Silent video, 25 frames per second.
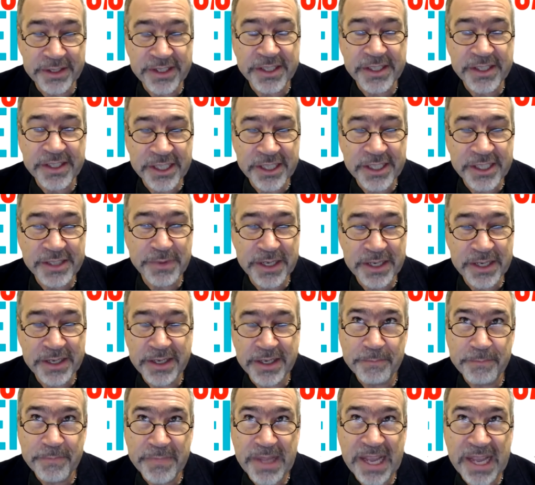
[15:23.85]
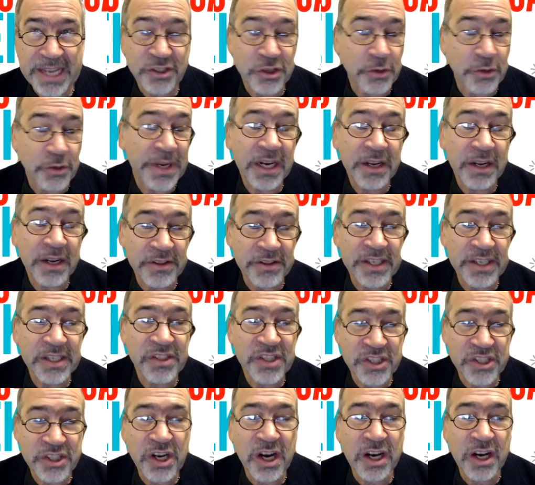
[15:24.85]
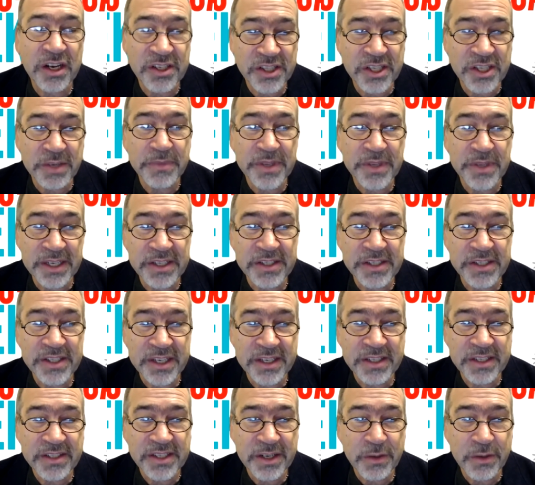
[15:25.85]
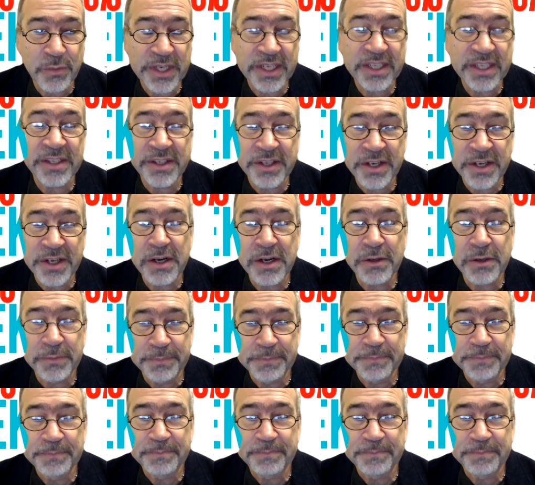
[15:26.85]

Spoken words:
It's been, like so many other things, it's taught us some things that we didn't know.